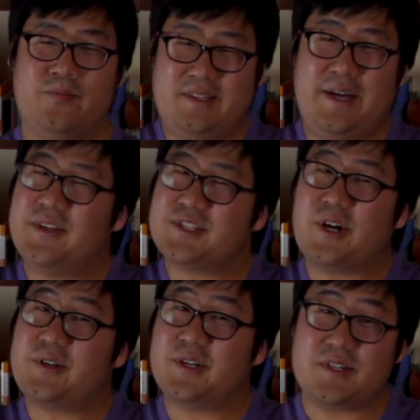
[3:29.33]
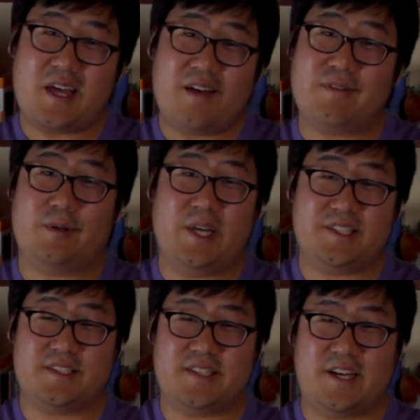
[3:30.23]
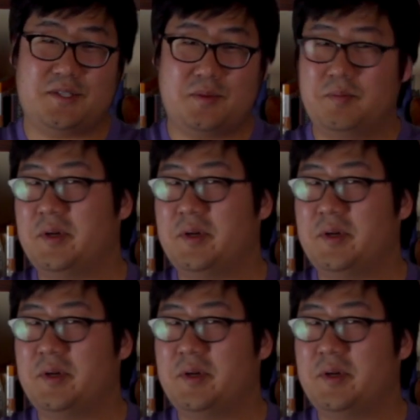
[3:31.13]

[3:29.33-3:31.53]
Now, this card doesn't have amazing stats,